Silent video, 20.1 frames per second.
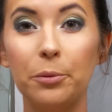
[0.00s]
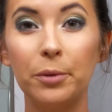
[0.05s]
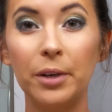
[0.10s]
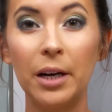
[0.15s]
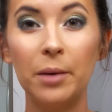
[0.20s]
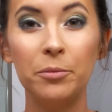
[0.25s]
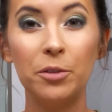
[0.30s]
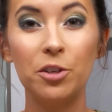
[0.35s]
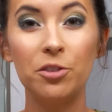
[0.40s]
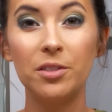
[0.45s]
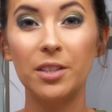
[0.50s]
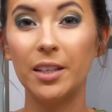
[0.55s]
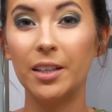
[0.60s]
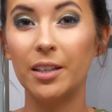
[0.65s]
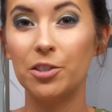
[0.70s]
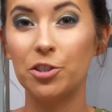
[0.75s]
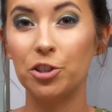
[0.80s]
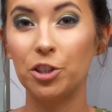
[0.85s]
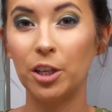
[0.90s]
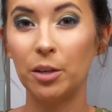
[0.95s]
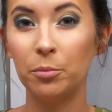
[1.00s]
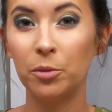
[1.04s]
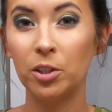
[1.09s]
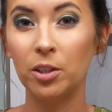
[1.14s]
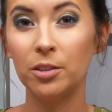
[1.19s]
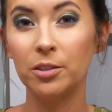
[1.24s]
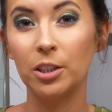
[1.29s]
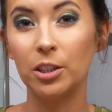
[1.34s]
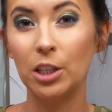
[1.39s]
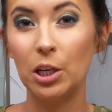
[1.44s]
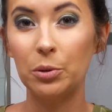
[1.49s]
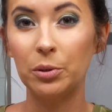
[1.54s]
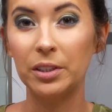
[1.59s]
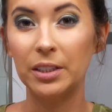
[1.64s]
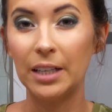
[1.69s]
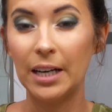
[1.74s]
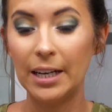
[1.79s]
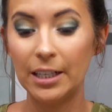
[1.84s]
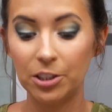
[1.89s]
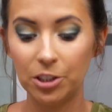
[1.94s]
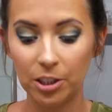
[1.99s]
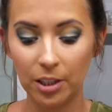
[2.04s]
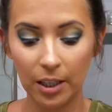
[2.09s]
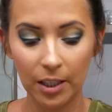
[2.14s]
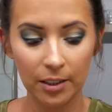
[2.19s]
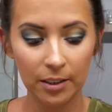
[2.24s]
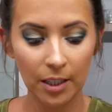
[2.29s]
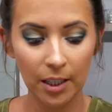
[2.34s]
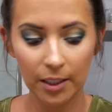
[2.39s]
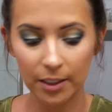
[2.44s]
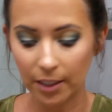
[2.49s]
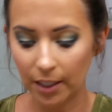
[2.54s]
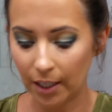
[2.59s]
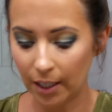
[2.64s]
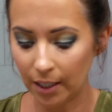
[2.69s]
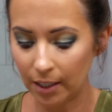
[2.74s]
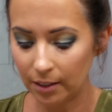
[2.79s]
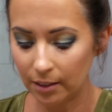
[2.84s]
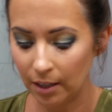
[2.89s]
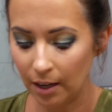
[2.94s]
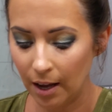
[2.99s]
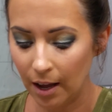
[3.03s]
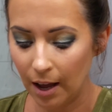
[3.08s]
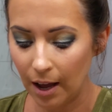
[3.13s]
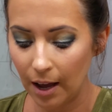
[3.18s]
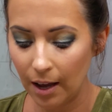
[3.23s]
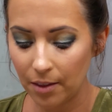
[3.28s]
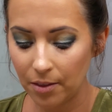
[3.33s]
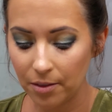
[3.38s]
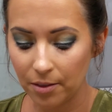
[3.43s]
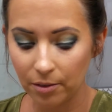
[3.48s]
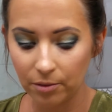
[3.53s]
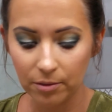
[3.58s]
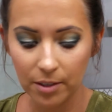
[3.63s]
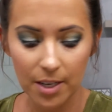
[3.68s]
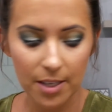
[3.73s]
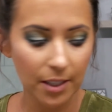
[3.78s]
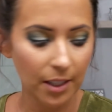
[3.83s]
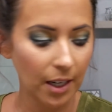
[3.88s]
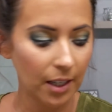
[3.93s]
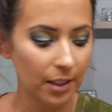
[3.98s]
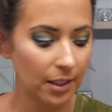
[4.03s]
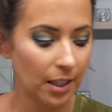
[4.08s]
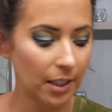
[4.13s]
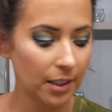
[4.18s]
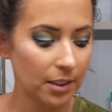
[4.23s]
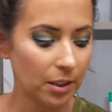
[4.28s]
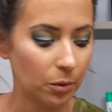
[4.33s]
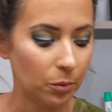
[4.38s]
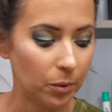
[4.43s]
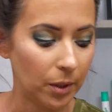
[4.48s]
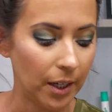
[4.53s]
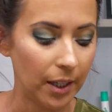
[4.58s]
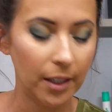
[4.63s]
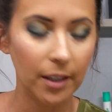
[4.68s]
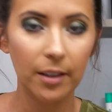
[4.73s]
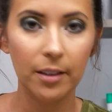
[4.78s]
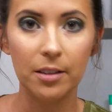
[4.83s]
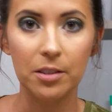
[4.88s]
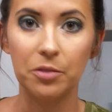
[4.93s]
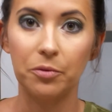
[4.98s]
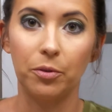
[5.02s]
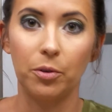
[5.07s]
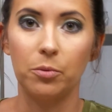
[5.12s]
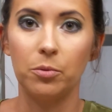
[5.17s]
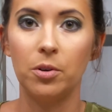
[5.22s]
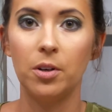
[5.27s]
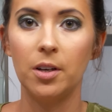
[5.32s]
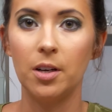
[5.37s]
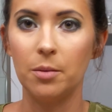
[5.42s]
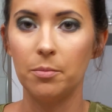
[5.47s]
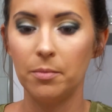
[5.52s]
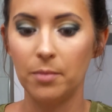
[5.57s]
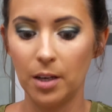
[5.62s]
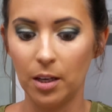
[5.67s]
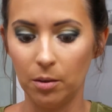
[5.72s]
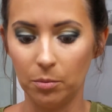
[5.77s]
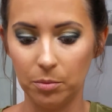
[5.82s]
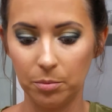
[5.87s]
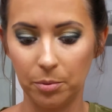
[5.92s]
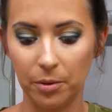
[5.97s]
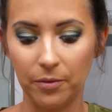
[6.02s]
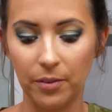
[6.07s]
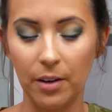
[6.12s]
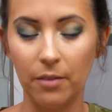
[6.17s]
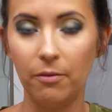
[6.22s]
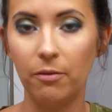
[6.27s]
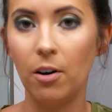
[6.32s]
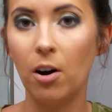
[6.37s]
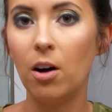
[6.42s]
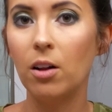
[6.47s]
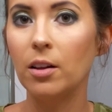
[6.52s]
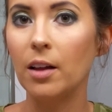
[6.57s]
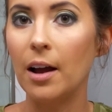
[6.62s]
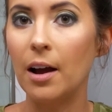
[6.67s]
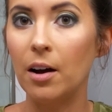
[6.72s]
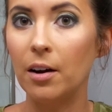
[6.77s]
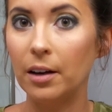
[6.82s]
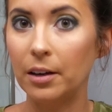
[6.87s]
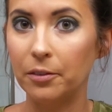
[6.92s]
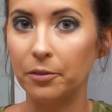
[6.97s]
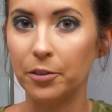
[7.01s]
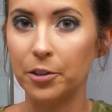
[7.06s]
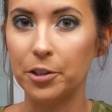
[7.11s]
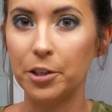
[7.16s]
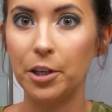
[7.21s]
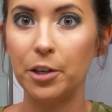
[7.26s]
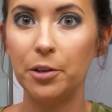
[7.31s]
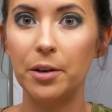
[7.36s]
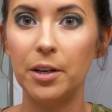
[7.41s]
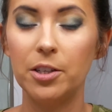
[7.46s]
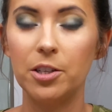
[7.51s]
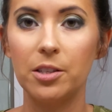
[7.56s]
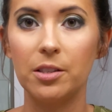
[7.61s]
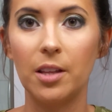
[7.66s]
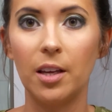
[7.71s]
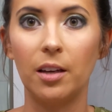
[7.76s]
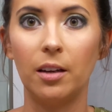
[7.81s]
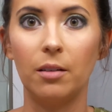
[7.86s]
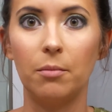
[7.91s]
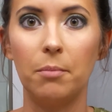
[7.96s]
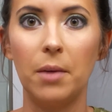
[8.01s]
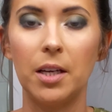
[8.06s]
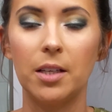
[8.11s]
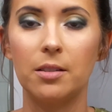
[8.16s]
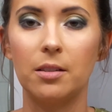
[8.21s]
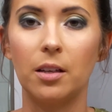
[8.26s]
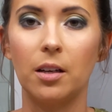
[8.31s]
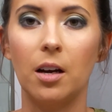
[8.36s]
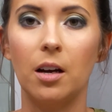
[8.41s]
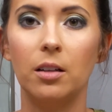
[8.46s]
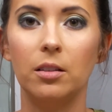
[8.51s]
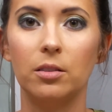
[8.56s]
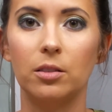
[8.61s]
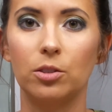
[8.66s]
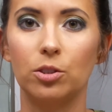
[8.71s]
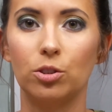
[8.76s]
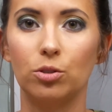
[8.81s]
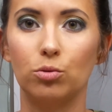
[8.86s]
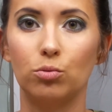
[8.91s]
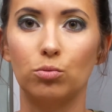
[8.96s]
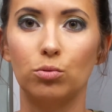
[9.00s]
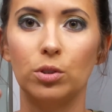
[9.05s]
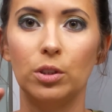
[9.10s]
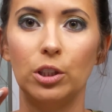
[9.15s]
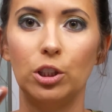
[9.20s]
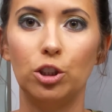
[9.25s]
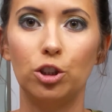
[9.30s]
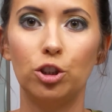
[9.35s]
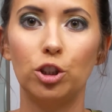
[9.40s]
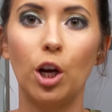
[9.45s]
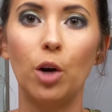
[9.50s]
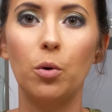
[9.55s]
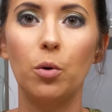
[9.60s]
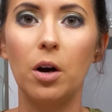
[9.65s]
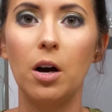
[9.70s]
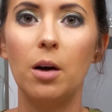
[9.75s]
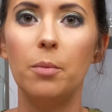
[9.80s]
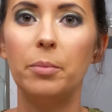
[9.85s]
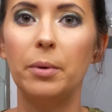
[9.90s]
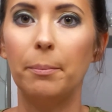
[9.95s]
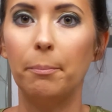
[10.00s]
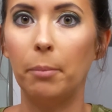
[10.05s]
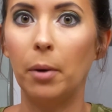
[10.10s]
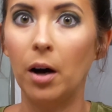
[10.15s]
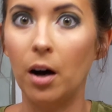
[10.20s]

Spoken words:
When I'm using a shimmer on the lower lash line like that, the reason I like to wet it is, for one, it helps prevent fallout, and for two, I just think it makes the color just really show up and